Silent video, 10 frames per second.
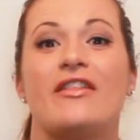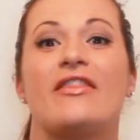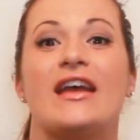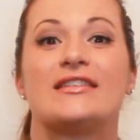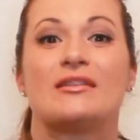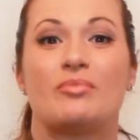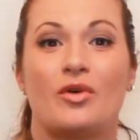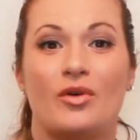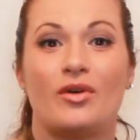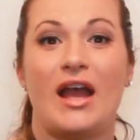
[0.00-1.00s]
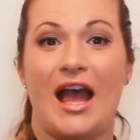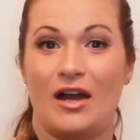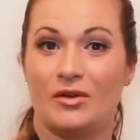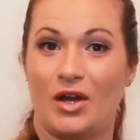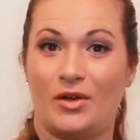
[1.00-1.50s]
that support
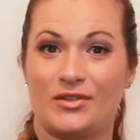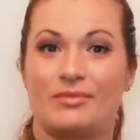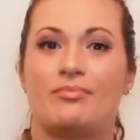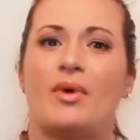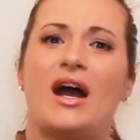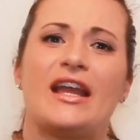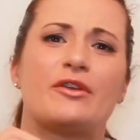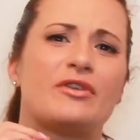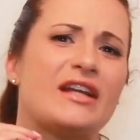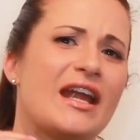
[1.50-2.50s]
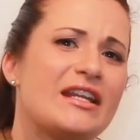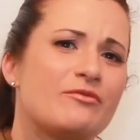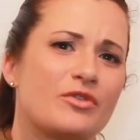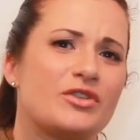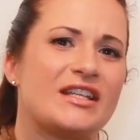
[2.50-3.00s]
our goals by
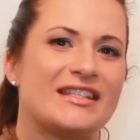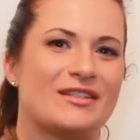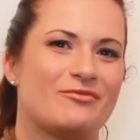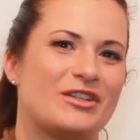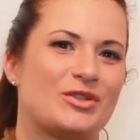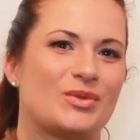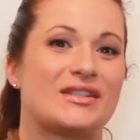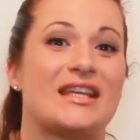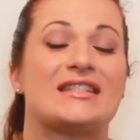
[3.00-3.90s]
creating routines and rituals that